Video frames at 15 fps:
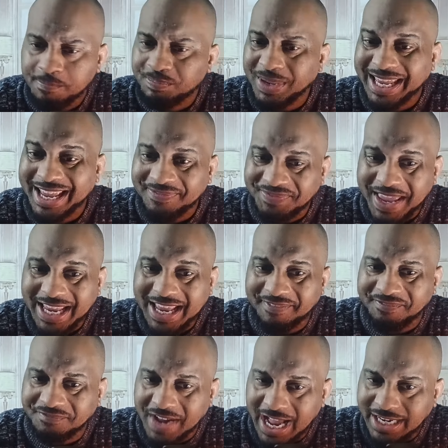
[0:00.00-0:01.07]
But if they
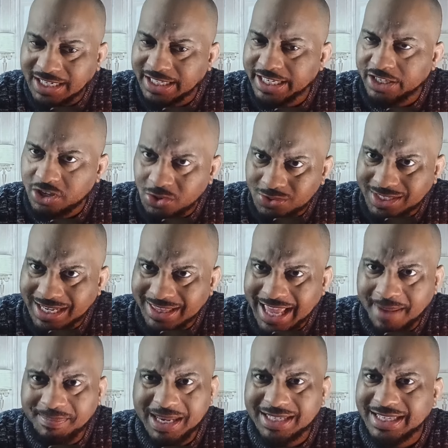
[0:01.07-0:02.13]
can finally use it,
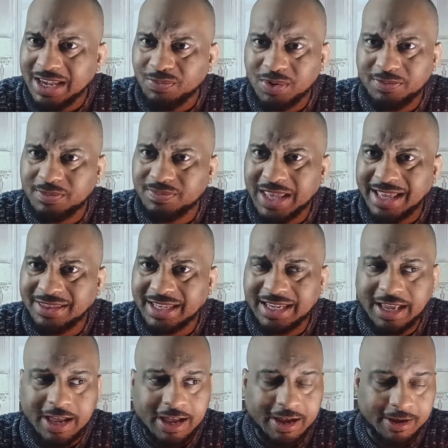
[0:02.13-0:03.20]
that means they would that
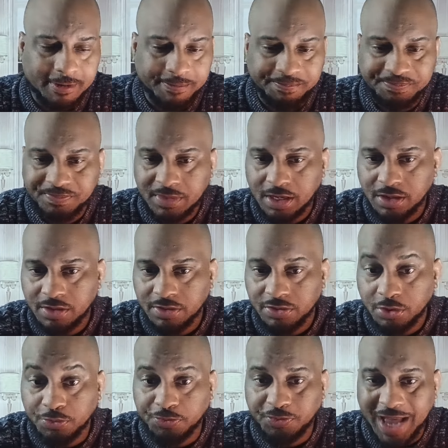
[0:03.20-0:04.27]
the
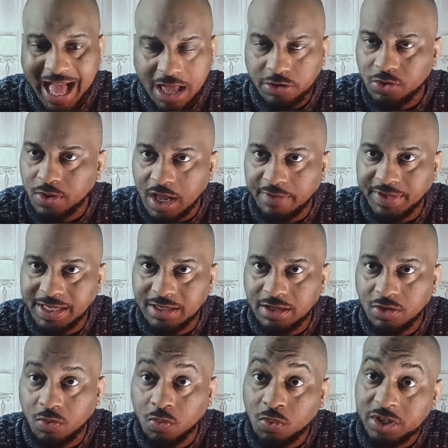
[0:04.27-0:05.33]
value of it
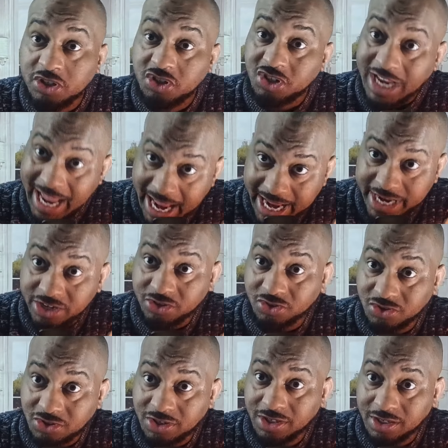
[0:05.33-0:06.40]
would
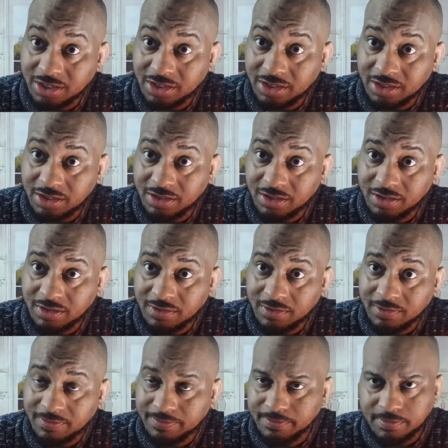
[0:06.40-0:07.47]
change.
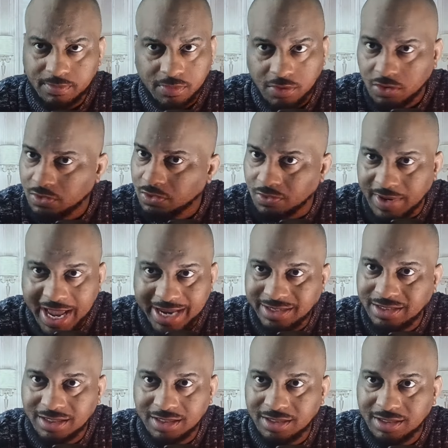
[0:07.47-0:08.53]

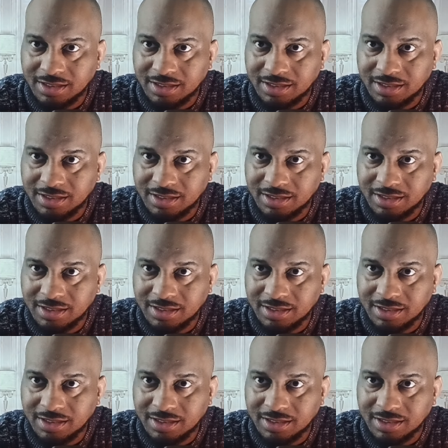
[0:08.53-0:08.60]
Correct?